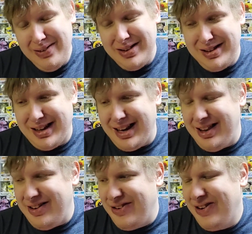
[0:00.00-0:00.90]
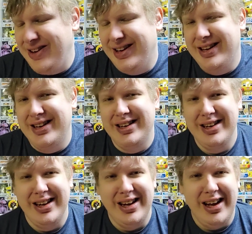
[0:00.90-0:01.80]
what you gonna do?
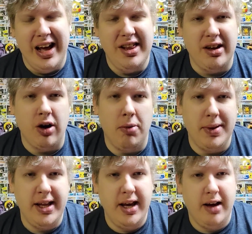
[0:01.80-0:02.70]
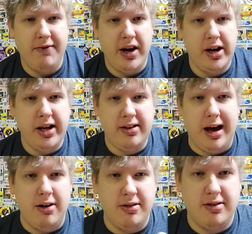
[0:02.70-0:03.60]
And the Cobalion variant
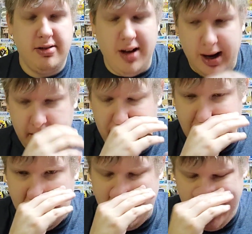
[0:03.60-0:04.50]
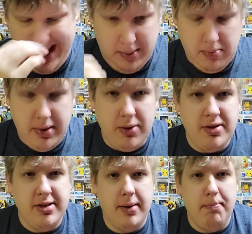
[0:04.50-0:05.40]
I was talking about, it
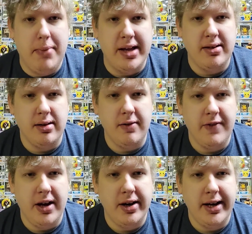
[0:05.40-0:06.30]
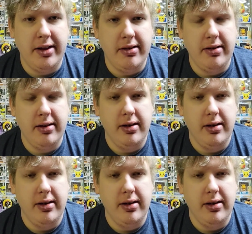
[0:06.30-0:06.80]
was a metal variant.